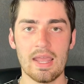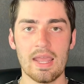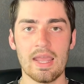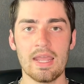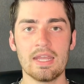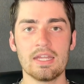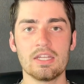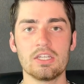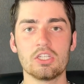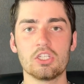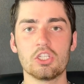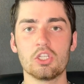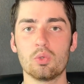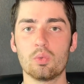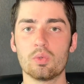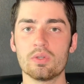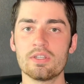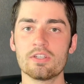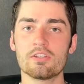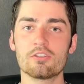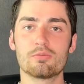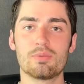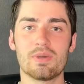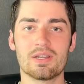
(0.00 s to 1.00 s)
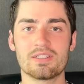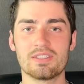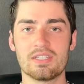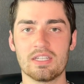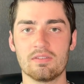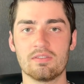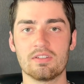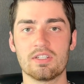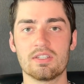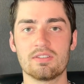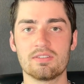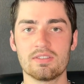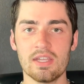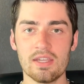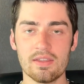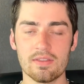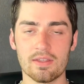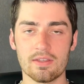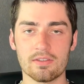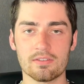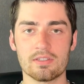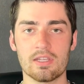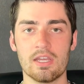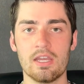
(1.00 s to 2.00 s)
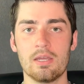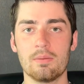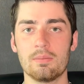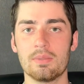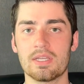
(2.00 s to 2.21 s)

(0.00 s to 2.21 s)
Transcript: and you wouldn't expect David to say this,